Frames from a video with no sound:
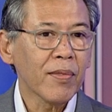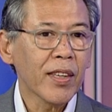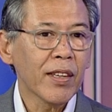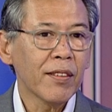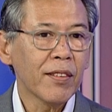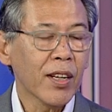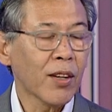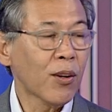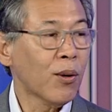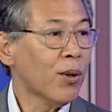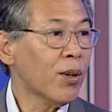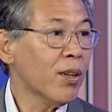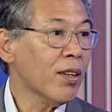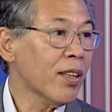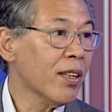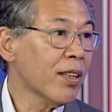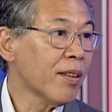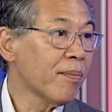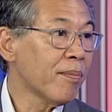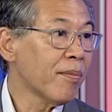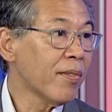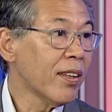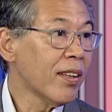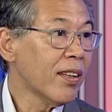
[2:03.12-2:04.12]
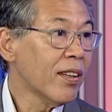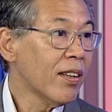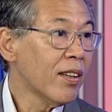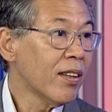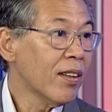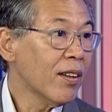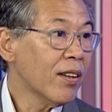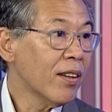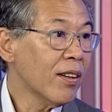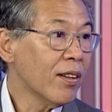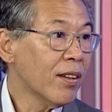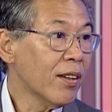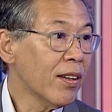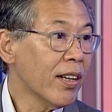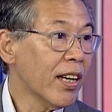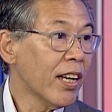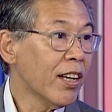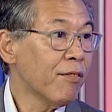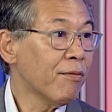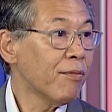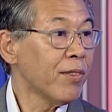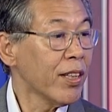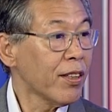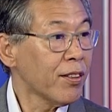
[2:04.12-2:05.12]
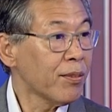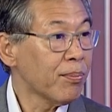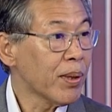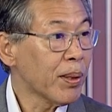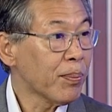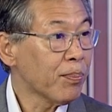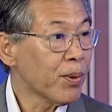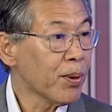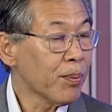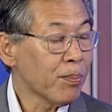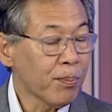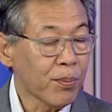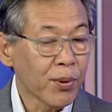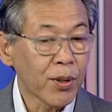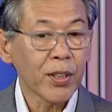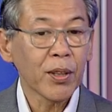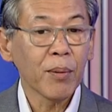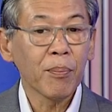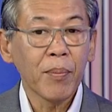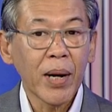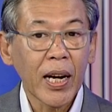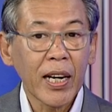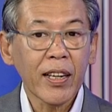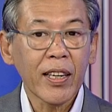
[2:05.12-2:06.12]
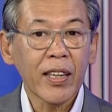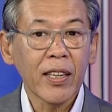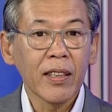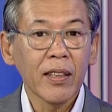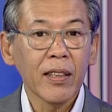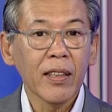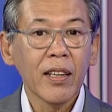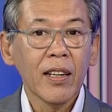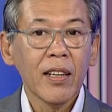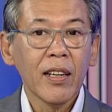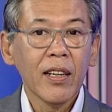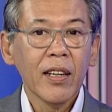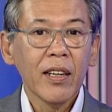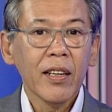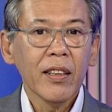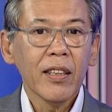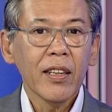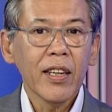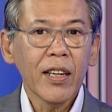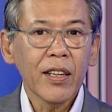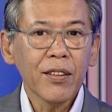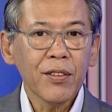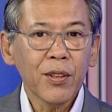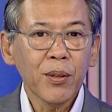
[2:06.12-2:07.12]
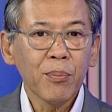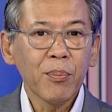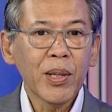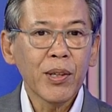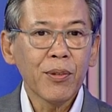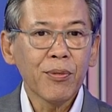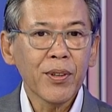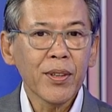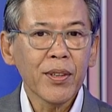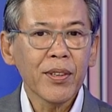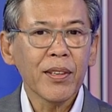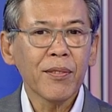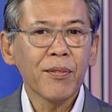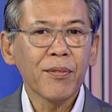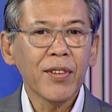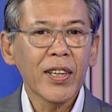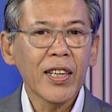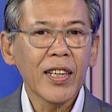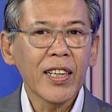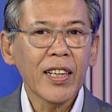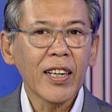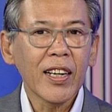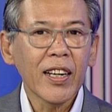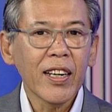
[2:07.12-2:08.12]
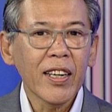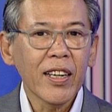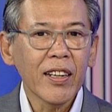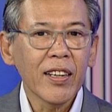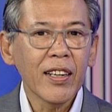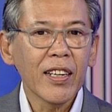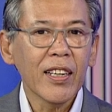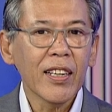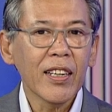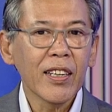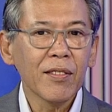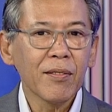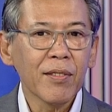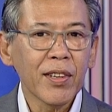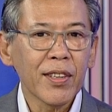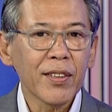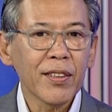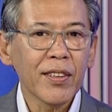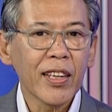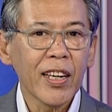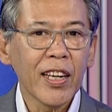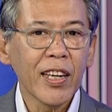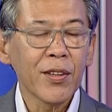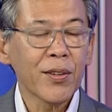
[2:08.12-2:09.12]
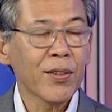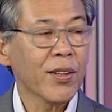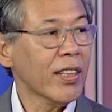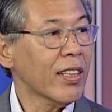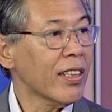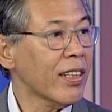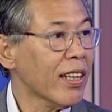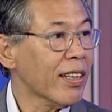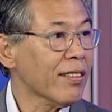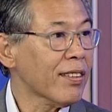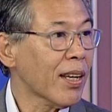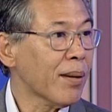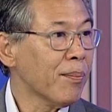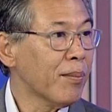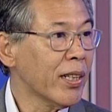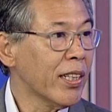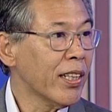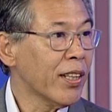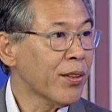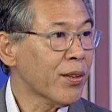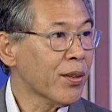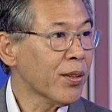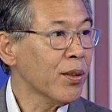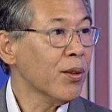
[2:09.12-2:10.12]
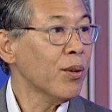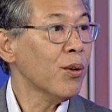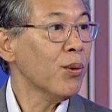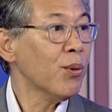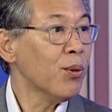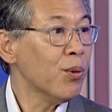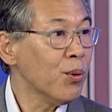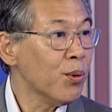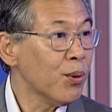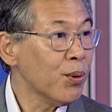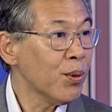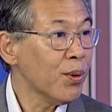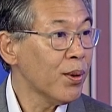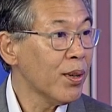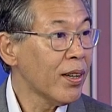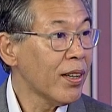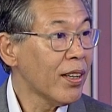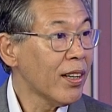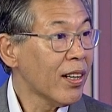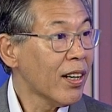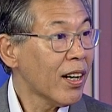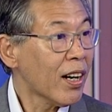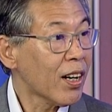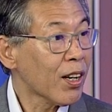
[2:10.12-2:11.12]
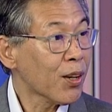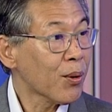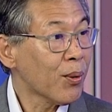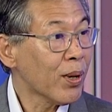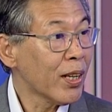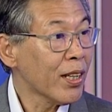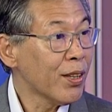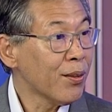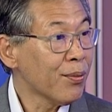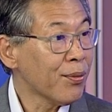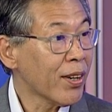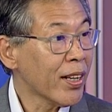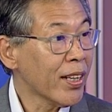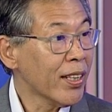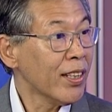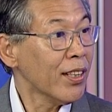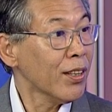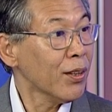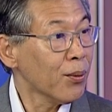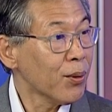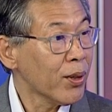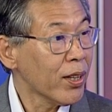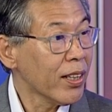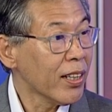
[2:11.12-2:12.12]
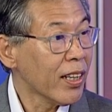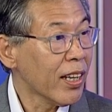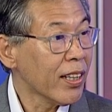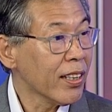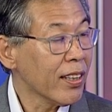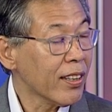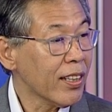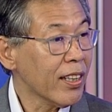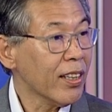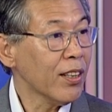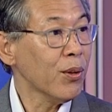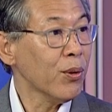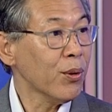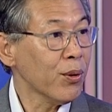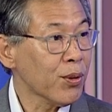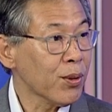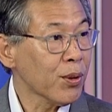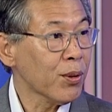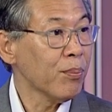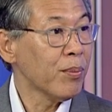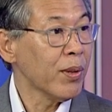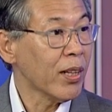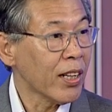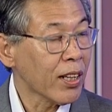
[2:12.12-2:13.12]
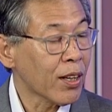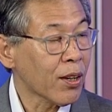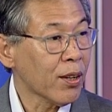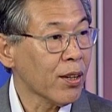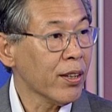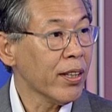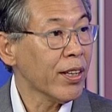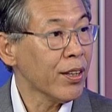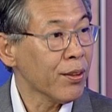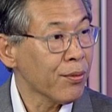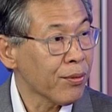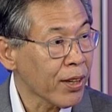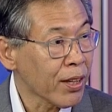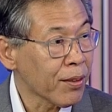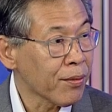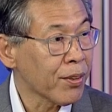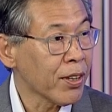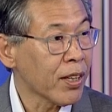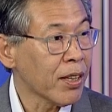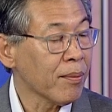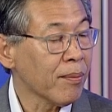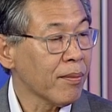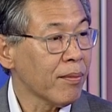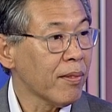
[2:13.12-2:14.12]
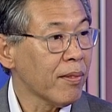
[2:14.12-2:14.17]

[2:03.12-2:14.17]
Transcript: recall or have these people brought back in, there has to be first a very clear investigation and examination who are qualified and who are not, and who should be recalled if ever.